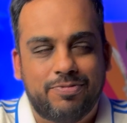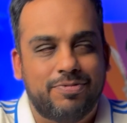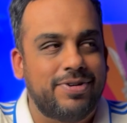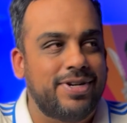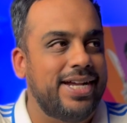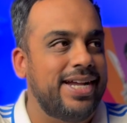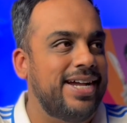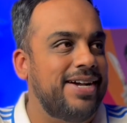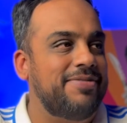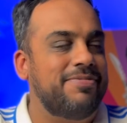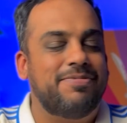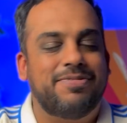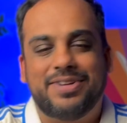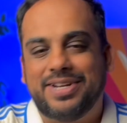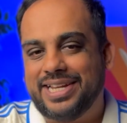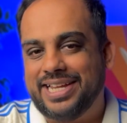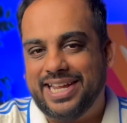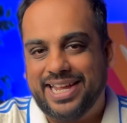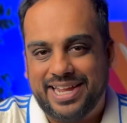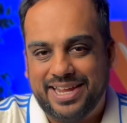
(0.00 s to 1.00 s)
Wow,
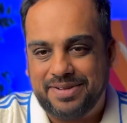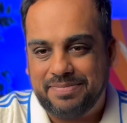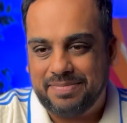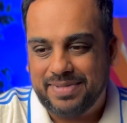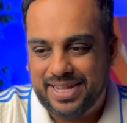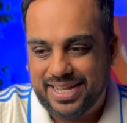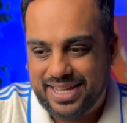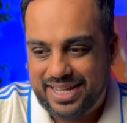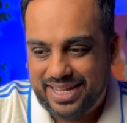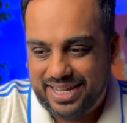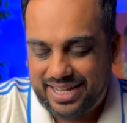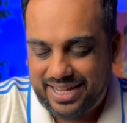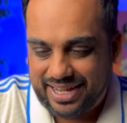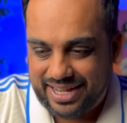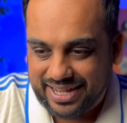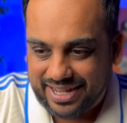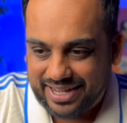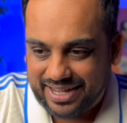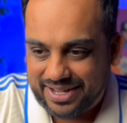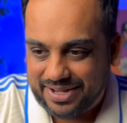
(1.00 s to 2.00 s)
what a game.
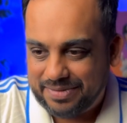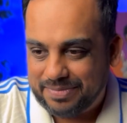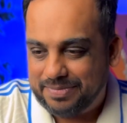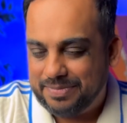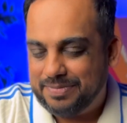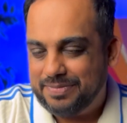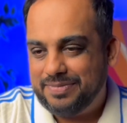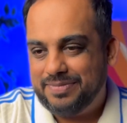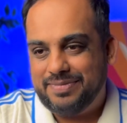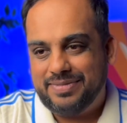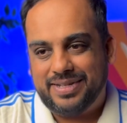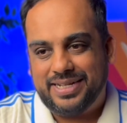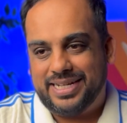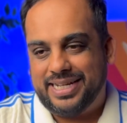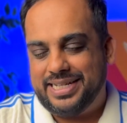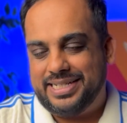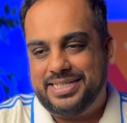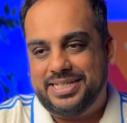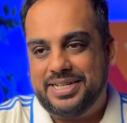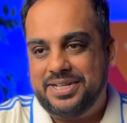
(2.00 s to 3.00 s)

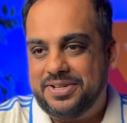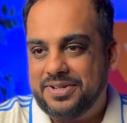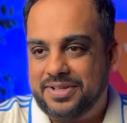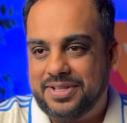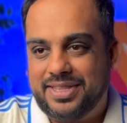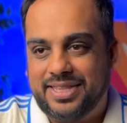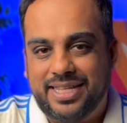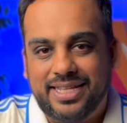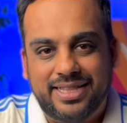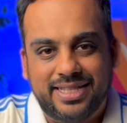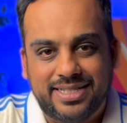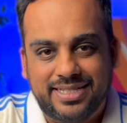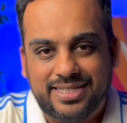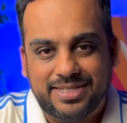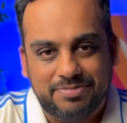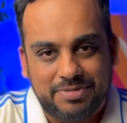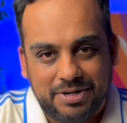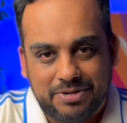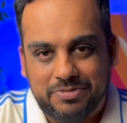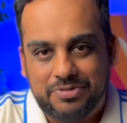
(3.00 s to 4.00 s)
I did not think this
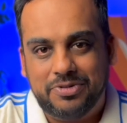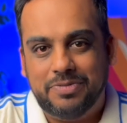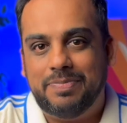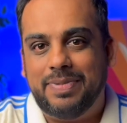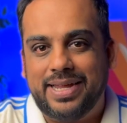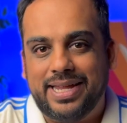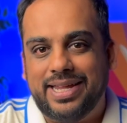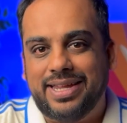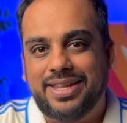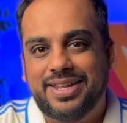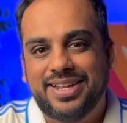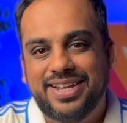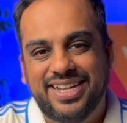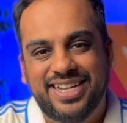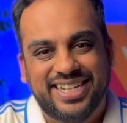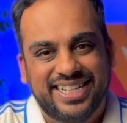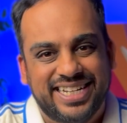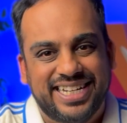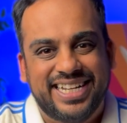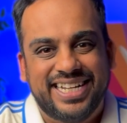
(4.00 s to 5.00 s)
is where we would be
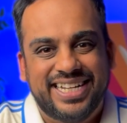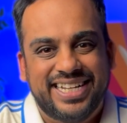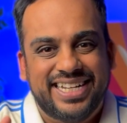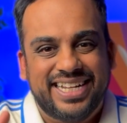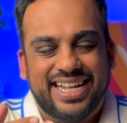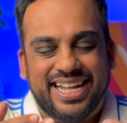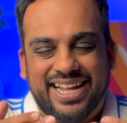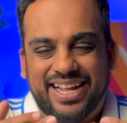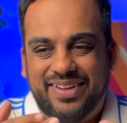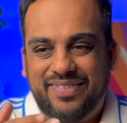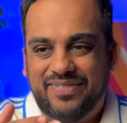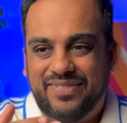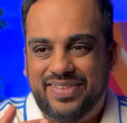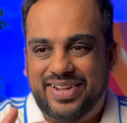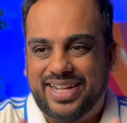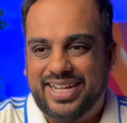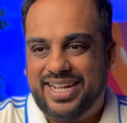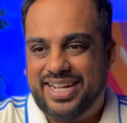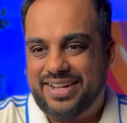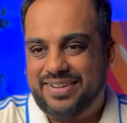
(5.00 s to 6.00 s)

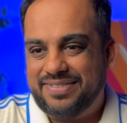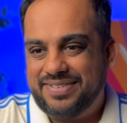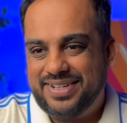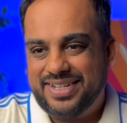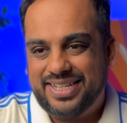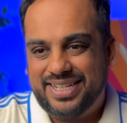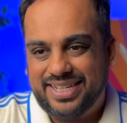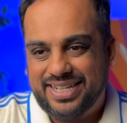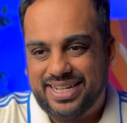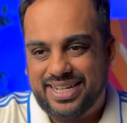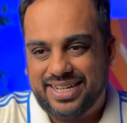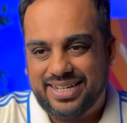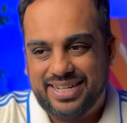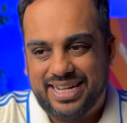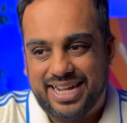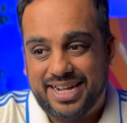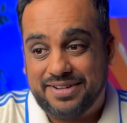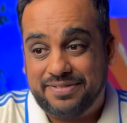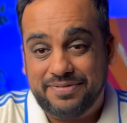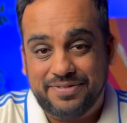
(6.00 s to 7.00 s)
after
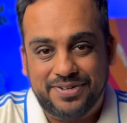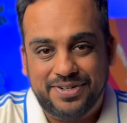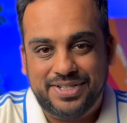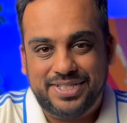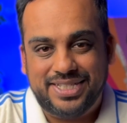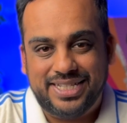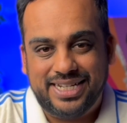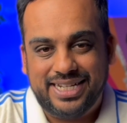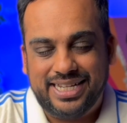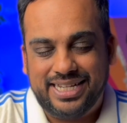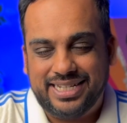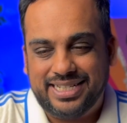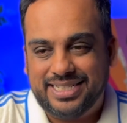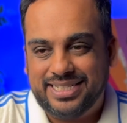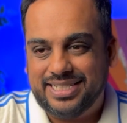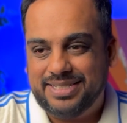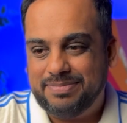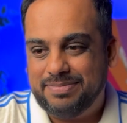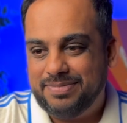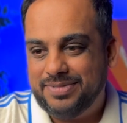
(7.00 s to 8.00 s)
our first
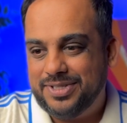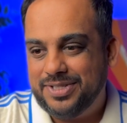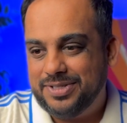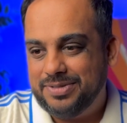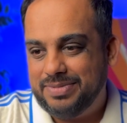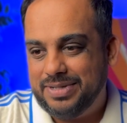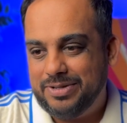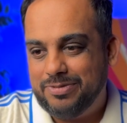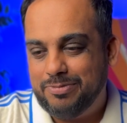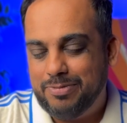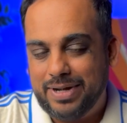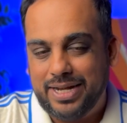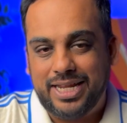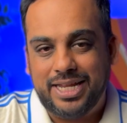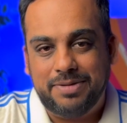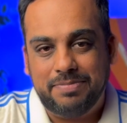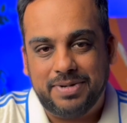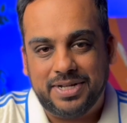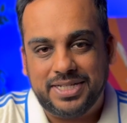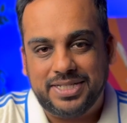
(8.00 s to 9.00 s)
innings to be
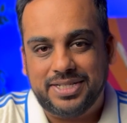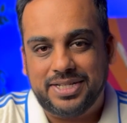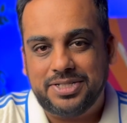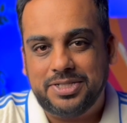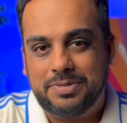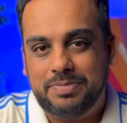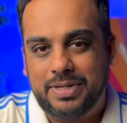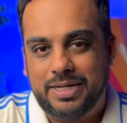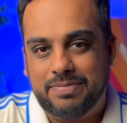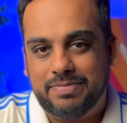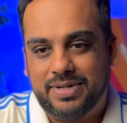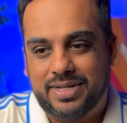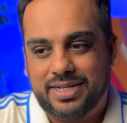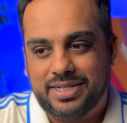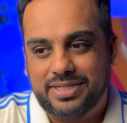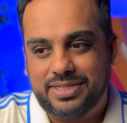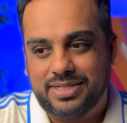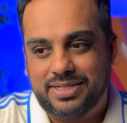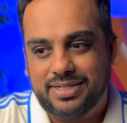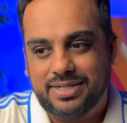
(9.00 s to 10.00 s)
winning by such a big
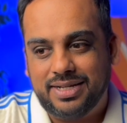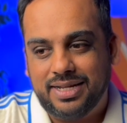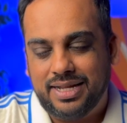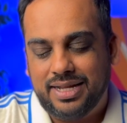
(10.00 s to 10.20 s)
margin.